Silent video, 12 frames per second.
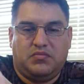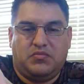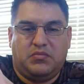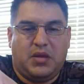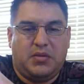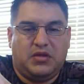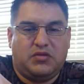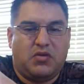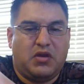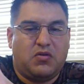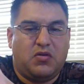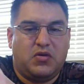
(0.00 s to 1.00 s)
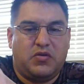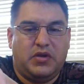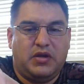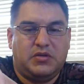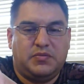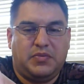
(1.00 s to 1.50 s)
maybe 3/4
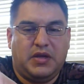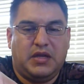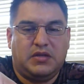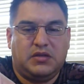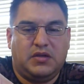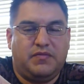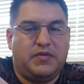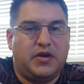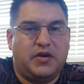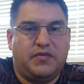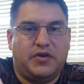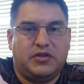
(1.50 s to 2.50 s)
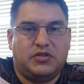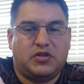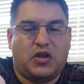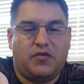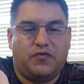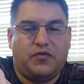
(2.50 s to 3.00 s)
inch piece of very, very
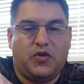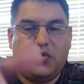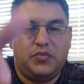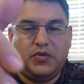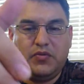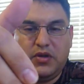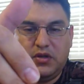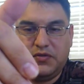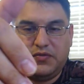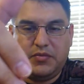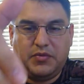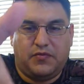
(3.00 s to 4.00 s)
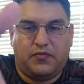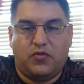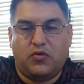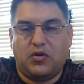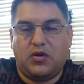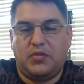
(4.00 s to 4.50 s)
soft foam that runs from the
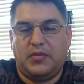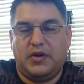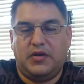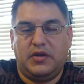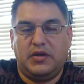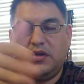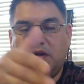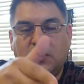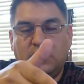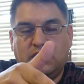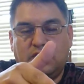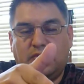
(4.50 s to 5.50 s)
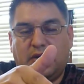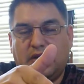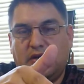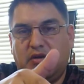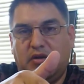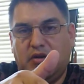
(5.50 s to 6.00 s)
forearm area to about
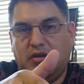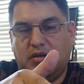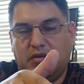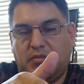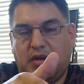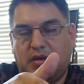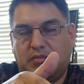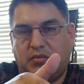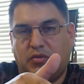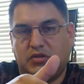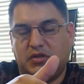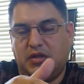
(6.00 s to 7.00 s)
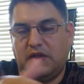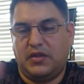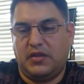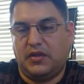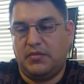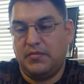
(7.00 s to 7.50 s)
under the bottom portion of the
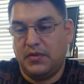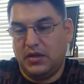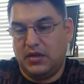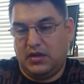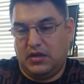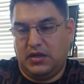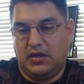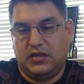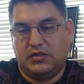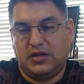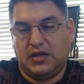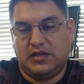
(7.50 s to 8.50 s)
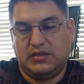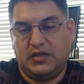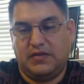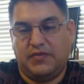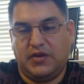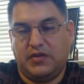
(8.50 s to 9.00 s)
thumb, and it's, like I
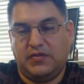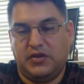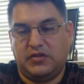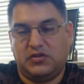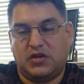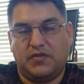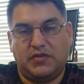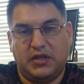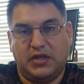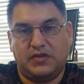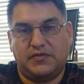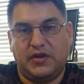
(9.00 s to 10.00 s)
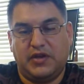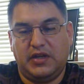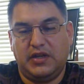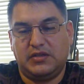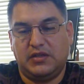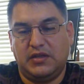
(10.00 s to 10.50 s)
said, very, very soft and gives very
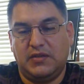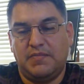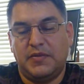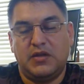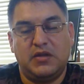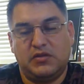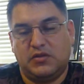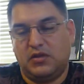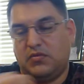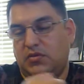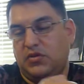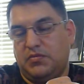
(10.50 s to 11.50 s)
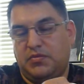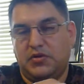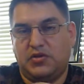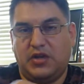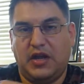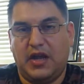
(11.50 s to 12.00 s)
easily, so that when you
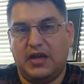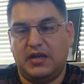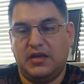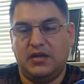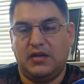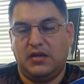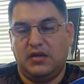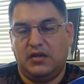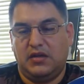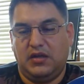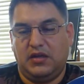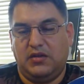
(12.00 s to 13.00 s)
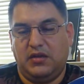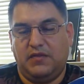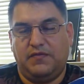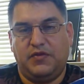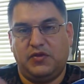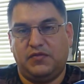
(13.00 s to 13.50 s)
put your hand in it,
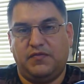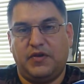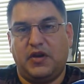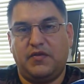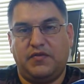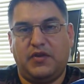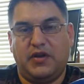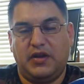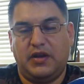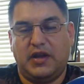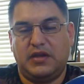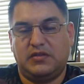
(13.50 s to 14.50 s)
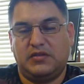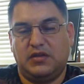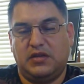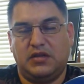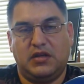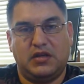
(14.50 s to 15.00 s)
it feels very, very nice
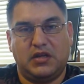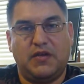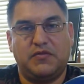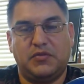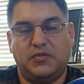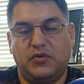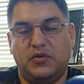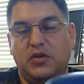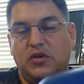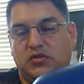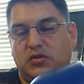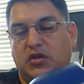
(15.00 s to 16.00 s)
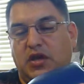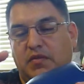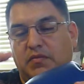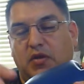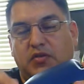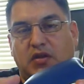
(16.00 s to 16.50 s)
and comfortable, so you
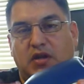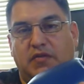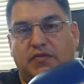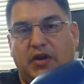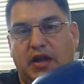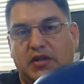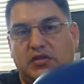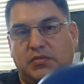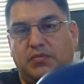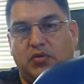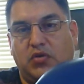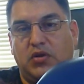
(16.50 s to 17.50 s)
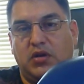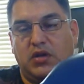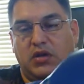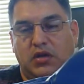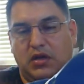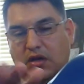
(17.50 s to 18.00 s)
have both comfort and support
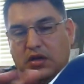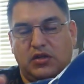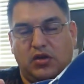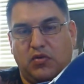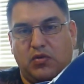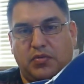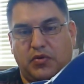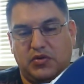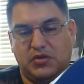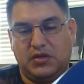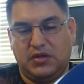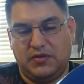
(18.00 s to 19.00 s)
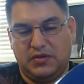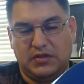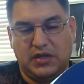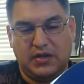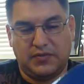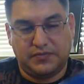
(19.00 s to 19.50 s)
in the lower portion of this
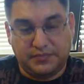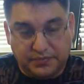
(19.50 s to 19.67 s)
glove.